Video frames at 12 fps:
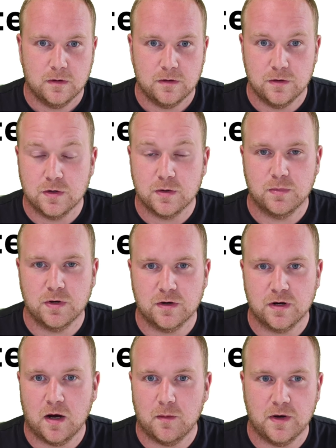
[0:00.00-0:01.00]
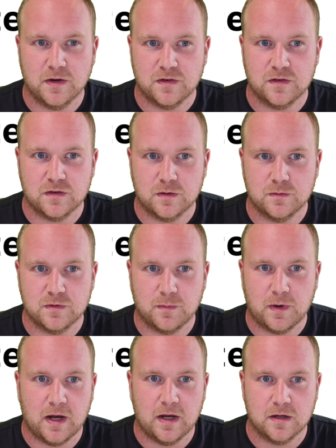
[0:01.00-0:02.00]
You can build complex systems
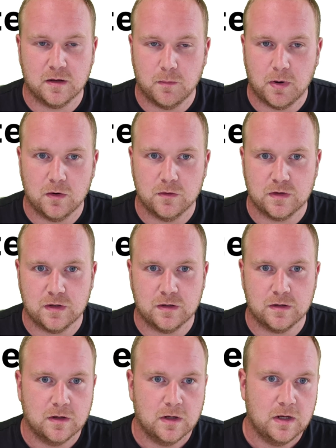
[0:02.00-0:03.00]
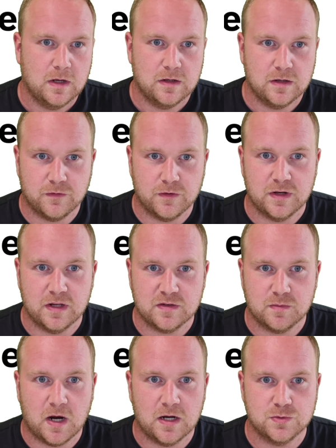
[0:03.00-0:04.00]
by composing different Nix
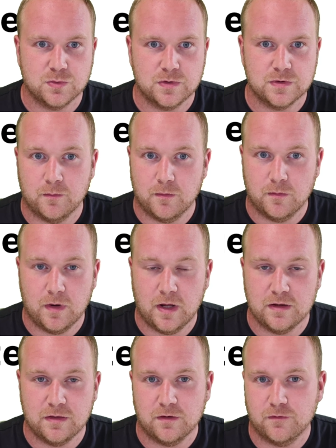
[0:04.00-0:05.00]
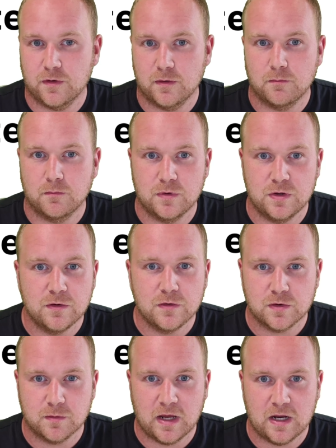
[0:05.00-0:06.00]
modules, anything from
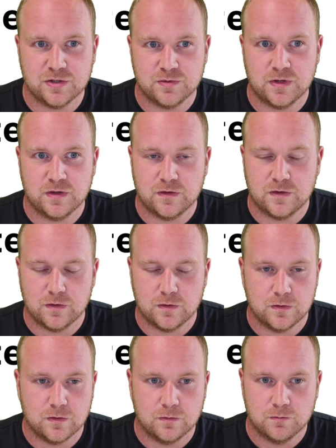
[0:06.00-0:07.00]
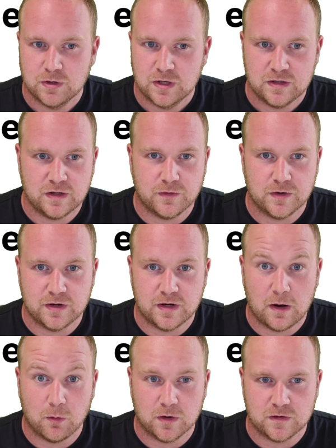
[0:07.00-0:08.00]
user management to different
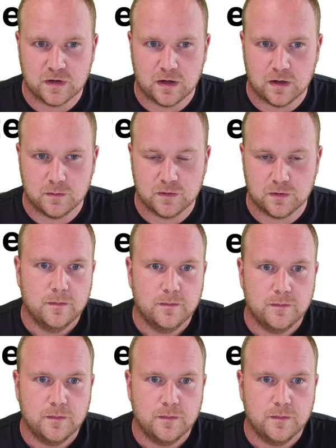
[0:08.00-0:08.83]
network setups, right?